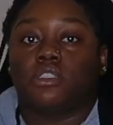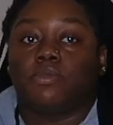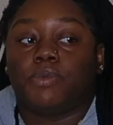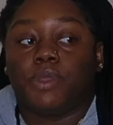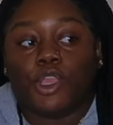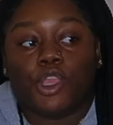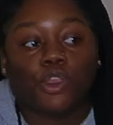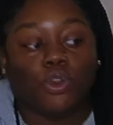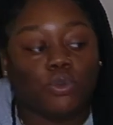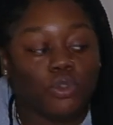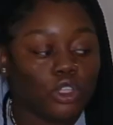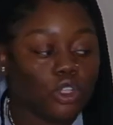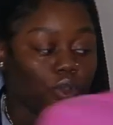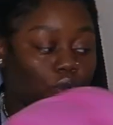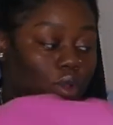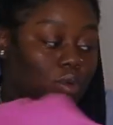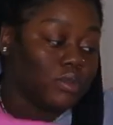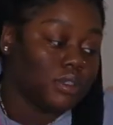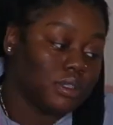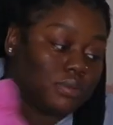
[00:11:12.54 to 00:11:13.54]
just be cute to
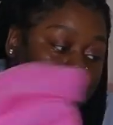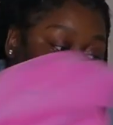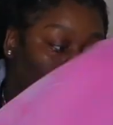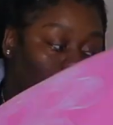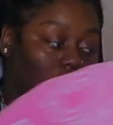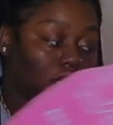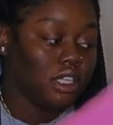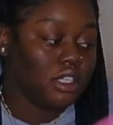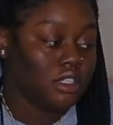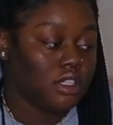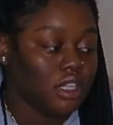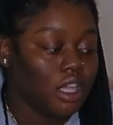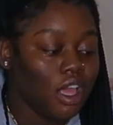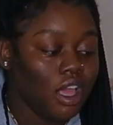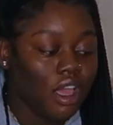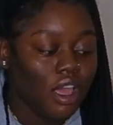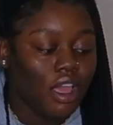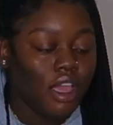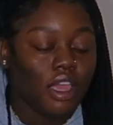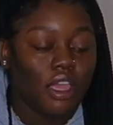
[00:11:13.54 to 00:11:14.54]
throw on some jeans.
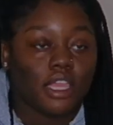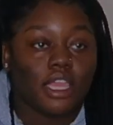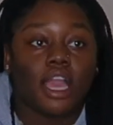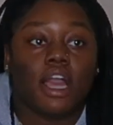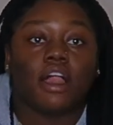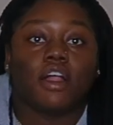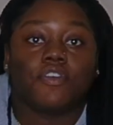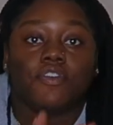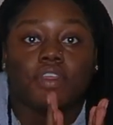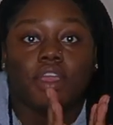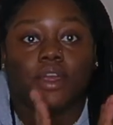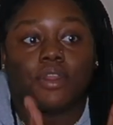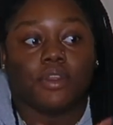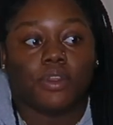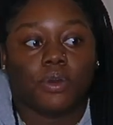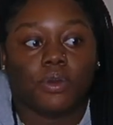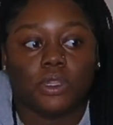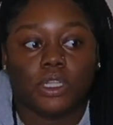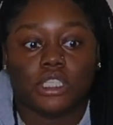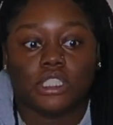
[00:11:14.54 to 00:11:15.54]
Y'all, if y'all
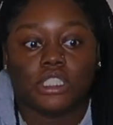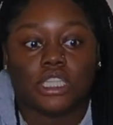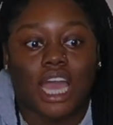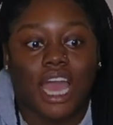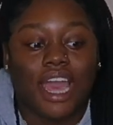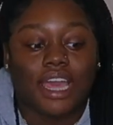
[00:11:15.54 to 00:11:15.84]
notice,